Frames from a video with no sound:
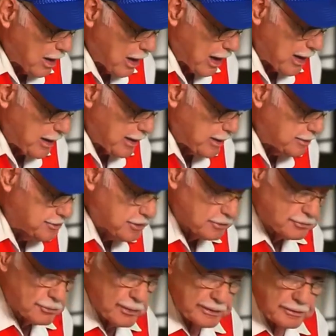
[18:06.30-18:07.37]
I had
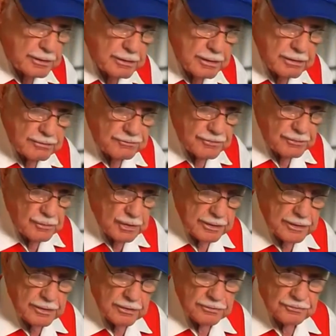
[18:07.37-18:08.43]
just returned from one
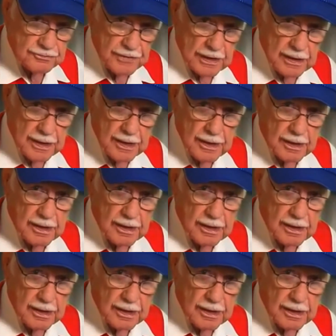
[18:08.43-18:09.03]
of those filet